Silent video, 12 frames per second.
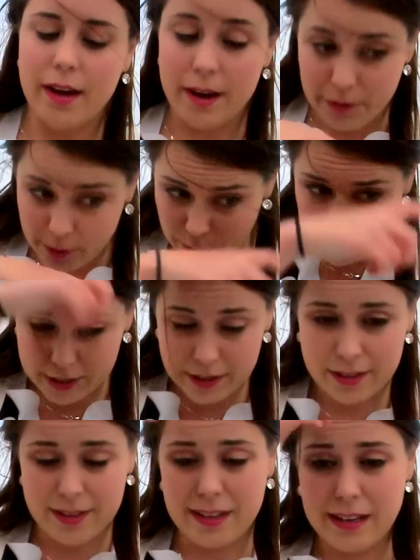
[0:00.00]
Of
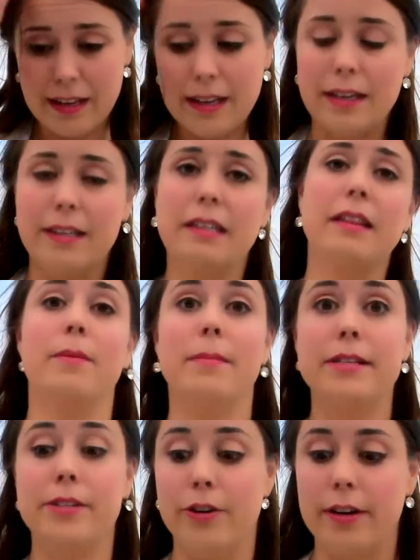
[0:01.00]
course,
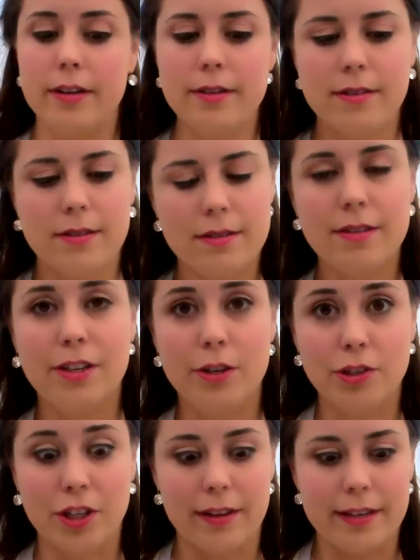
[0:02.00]
messier it is,
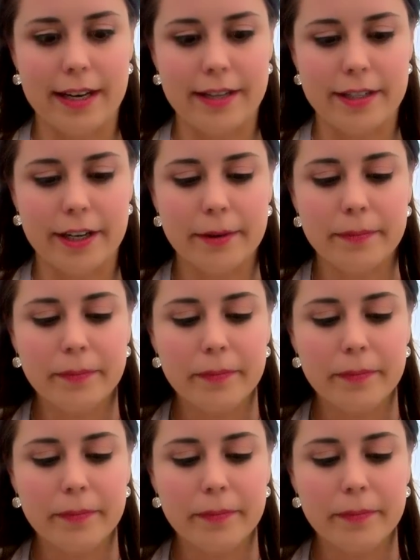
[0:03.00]
usually the tastier.